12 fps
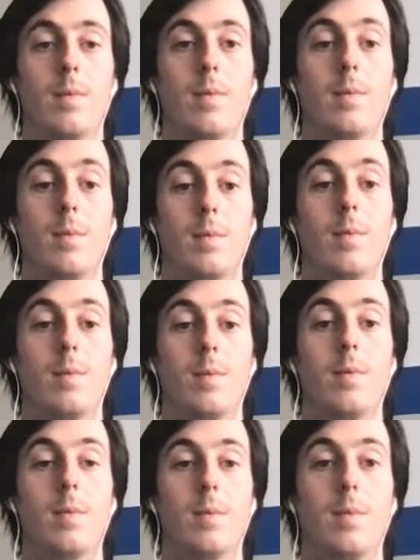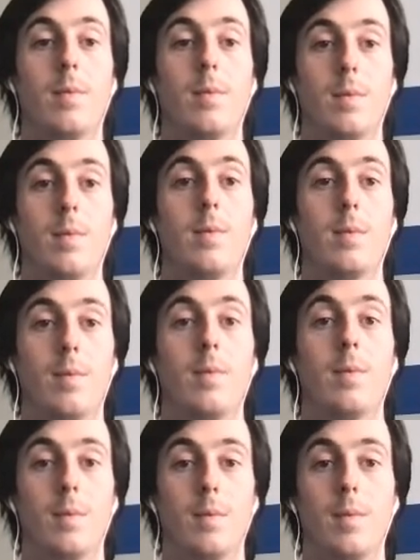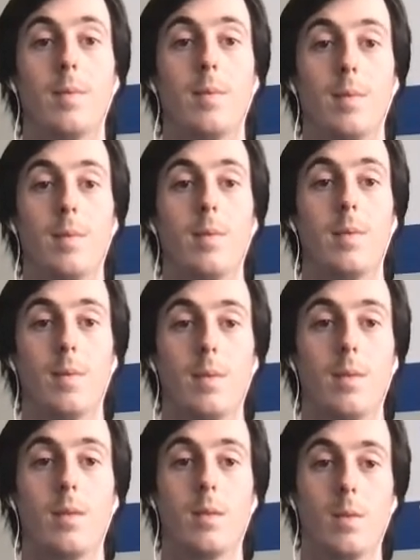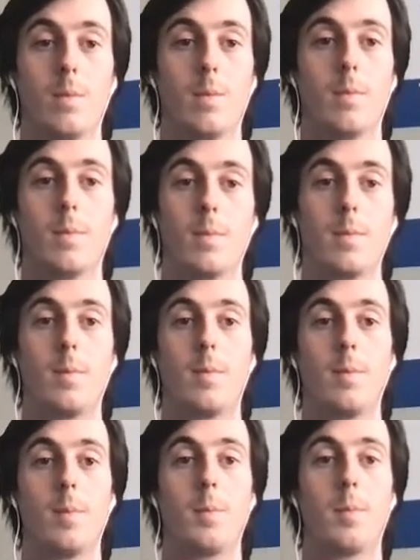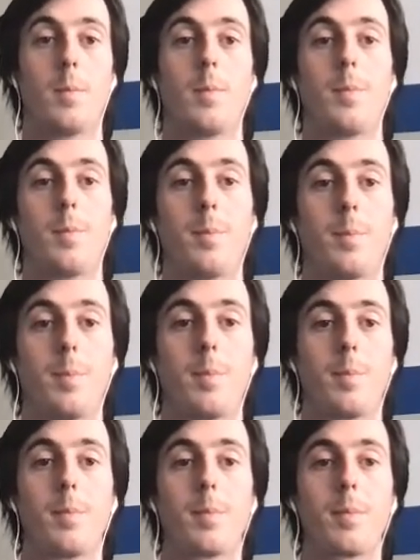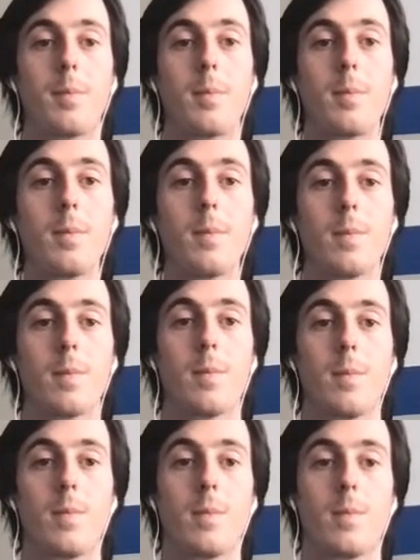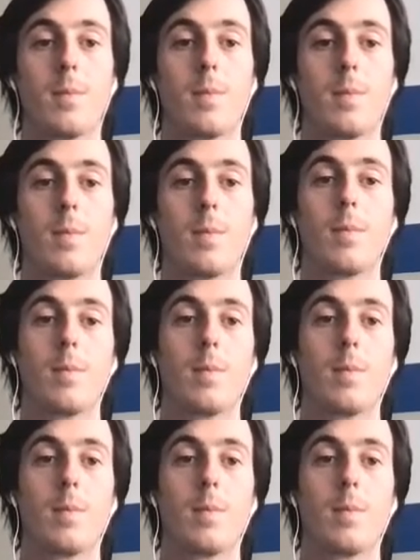No words are spoken by the person on screen.